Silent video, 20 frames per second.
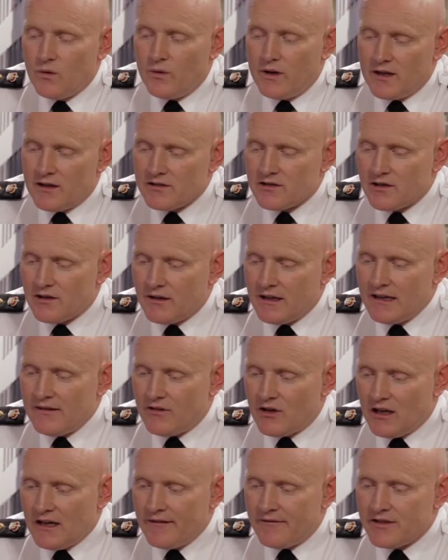We also have
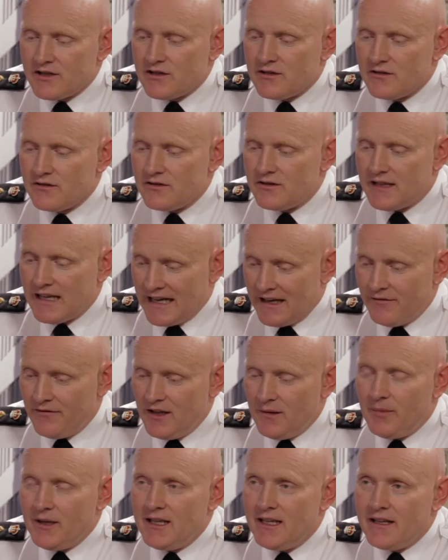officers at
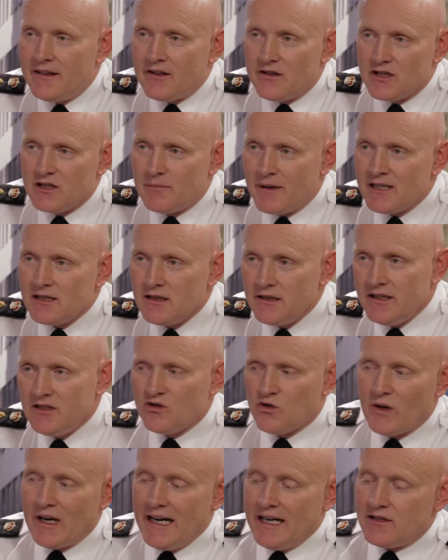VPD that are specially
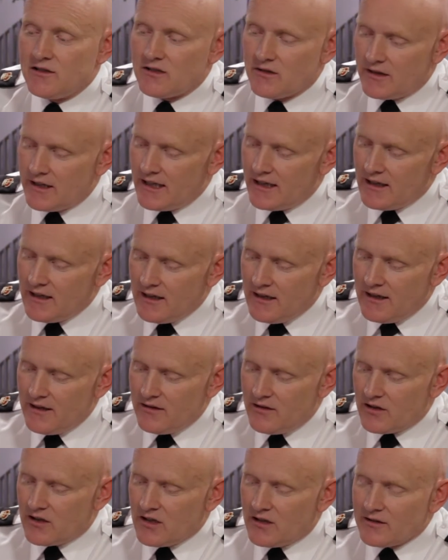trained so that
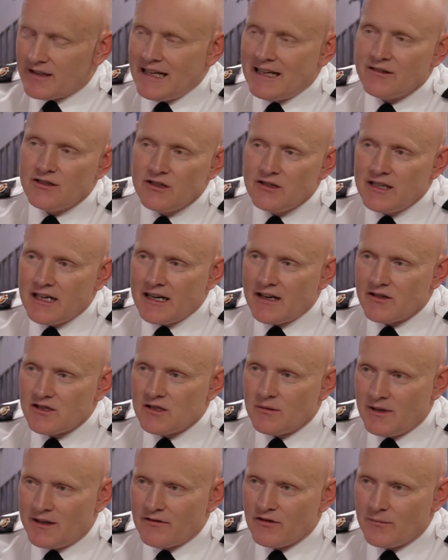they're called
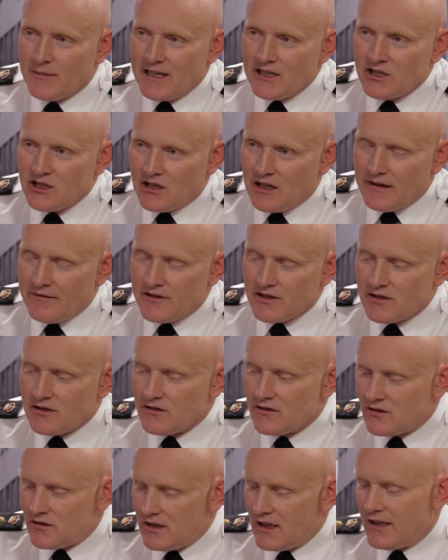counterterrorism information
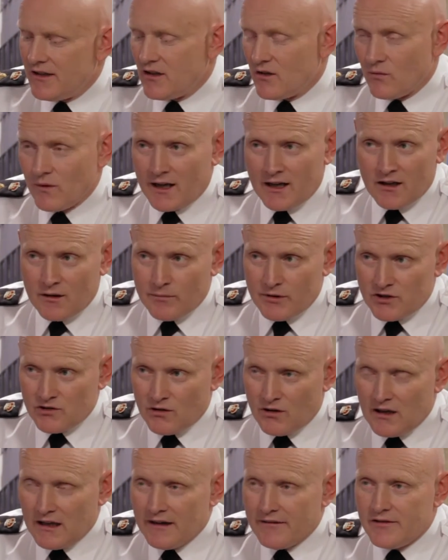officers. And they're regular
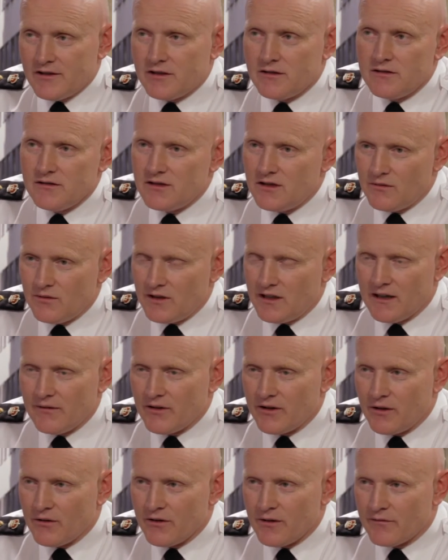patrol officers. You would
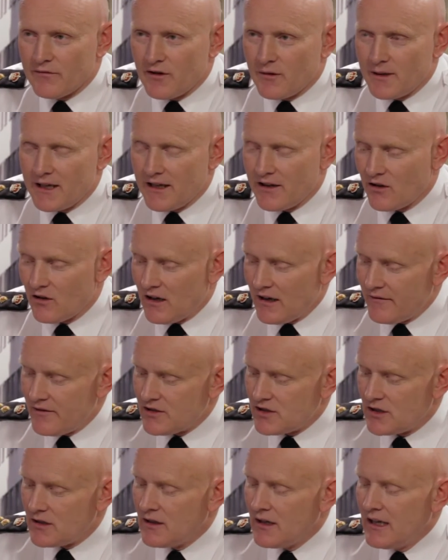never know them from another
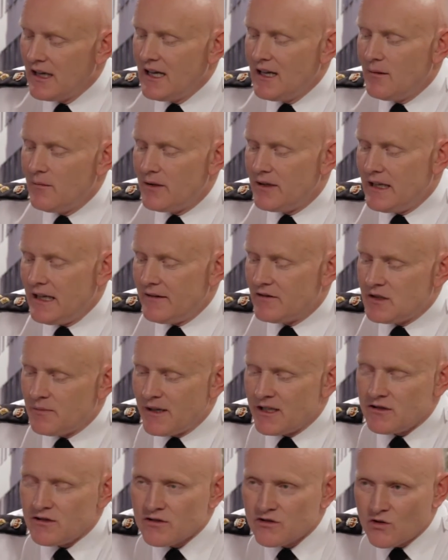officer. But they have
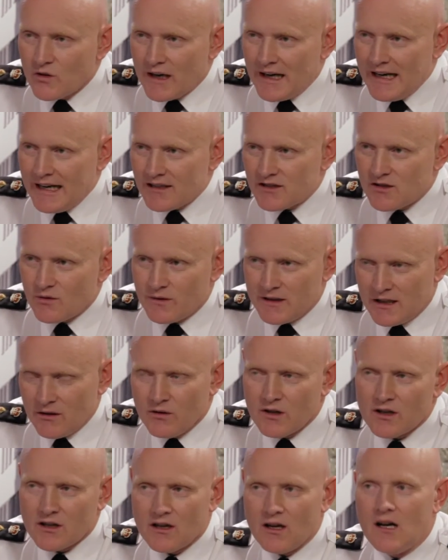special training. So when they
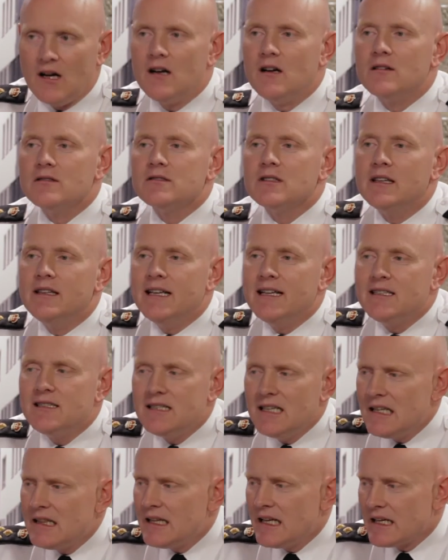go to calls and they
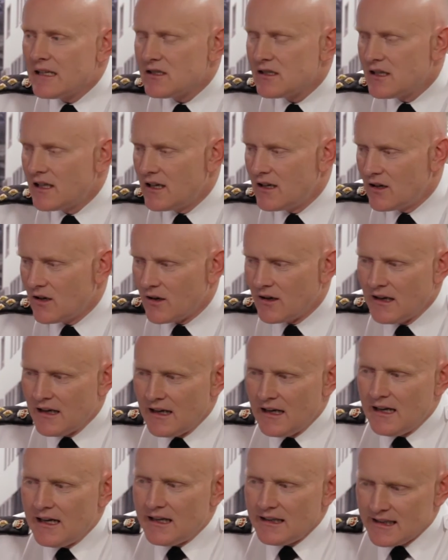see things that are
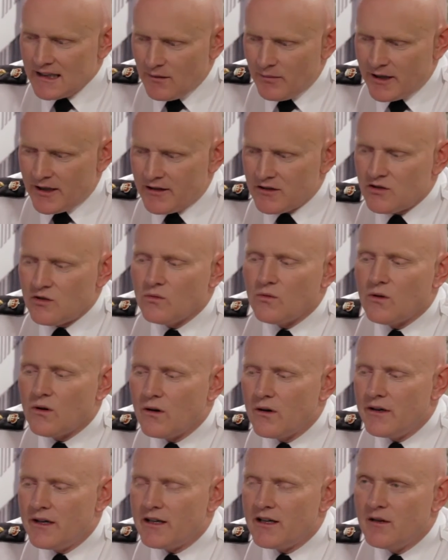a little bit
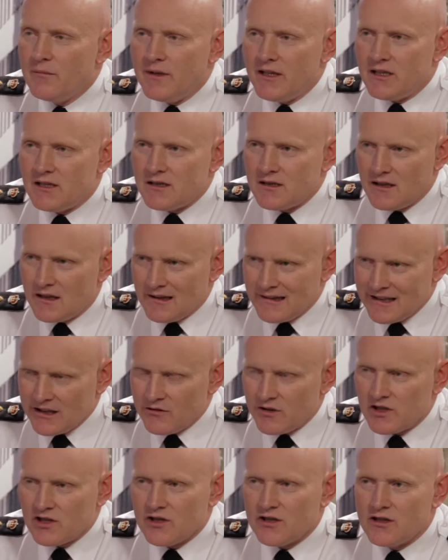untoward, it could be a
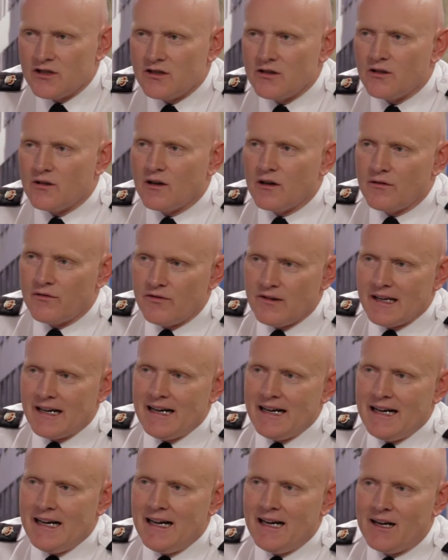literature or a
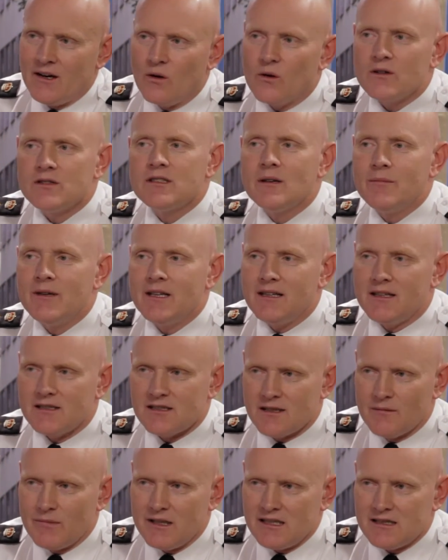flag or something that
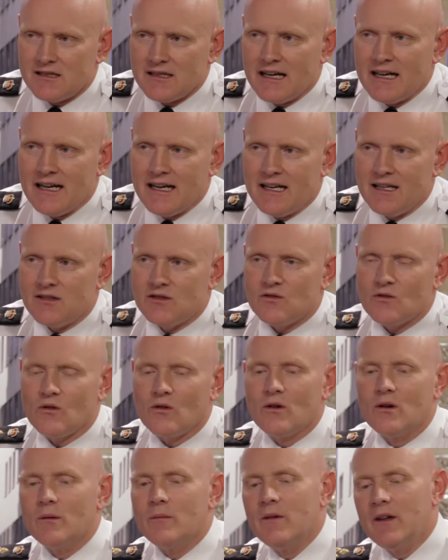somebody says,
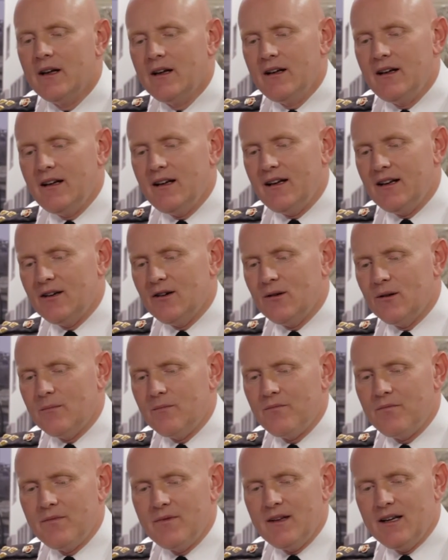or, you know,
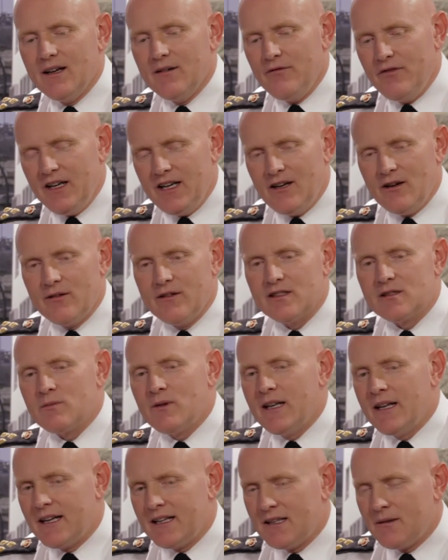a video that's
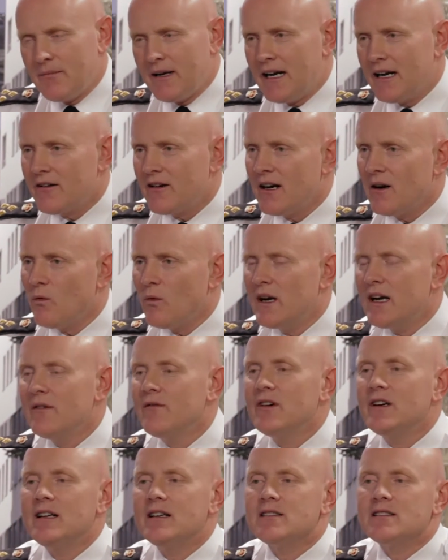playing in the background,
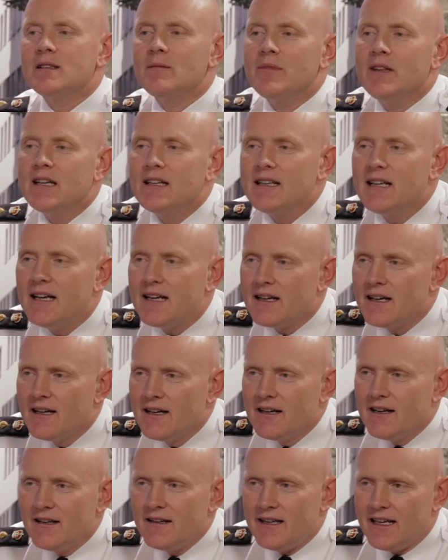whatever it is, something that
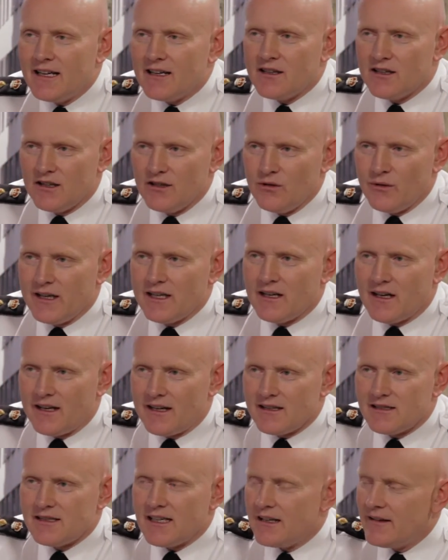they clue in
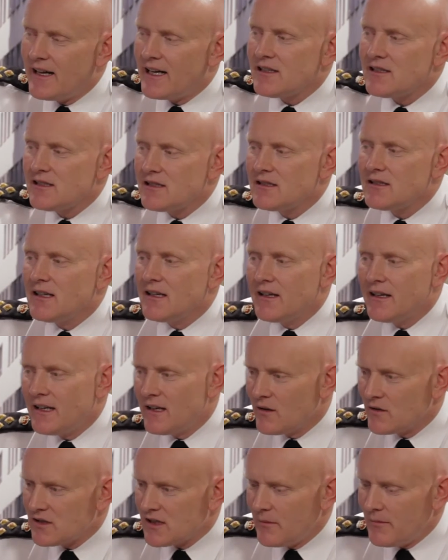on and say that's, you
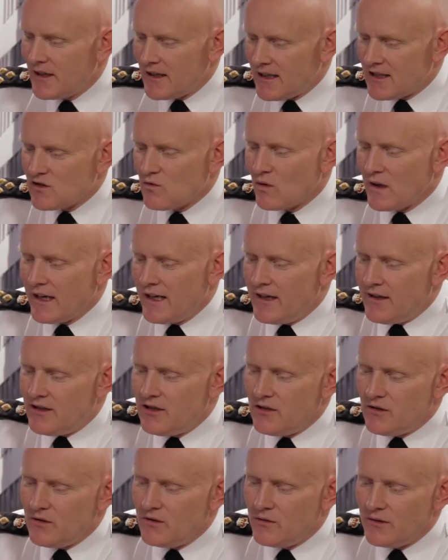know, something that's related
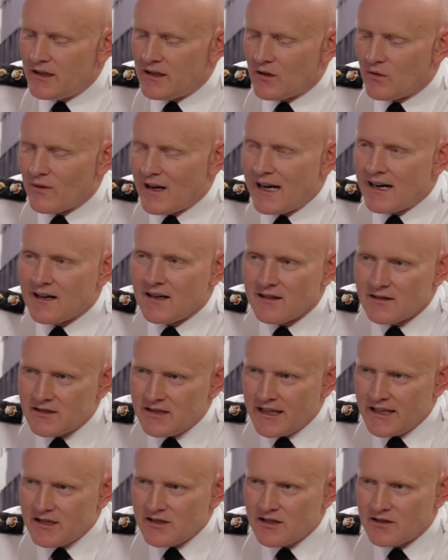to, you know,
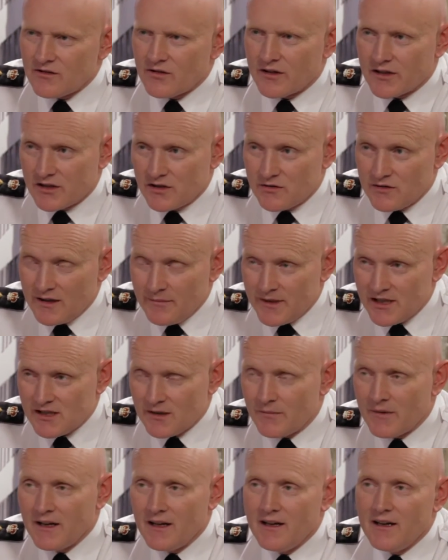radicalization or
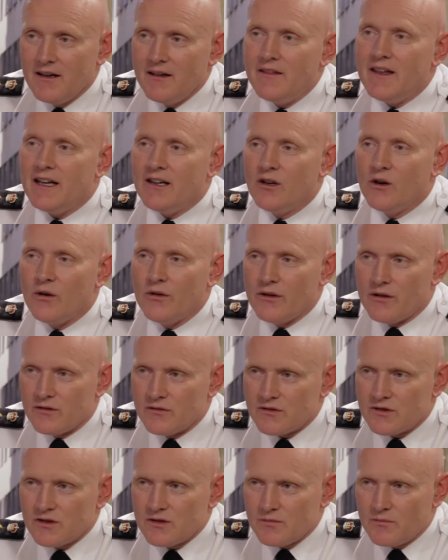extremism. They know
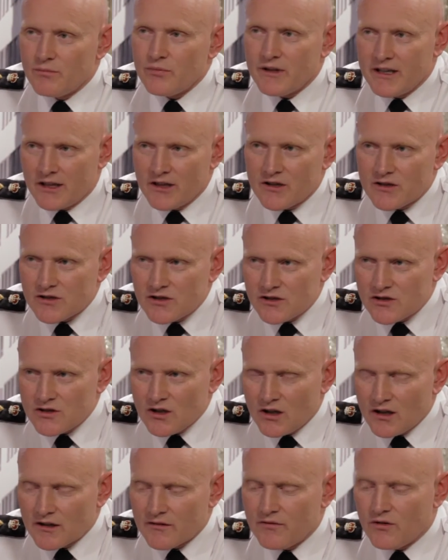those precursors
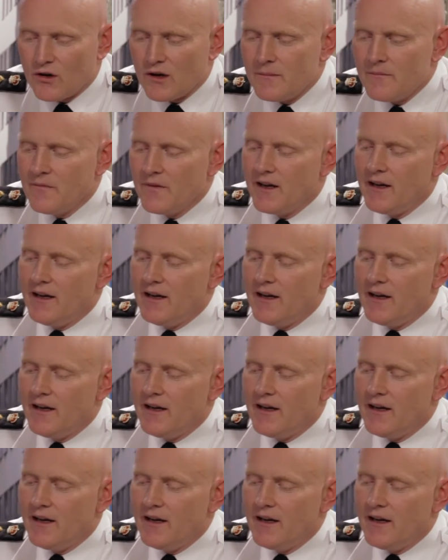to look for.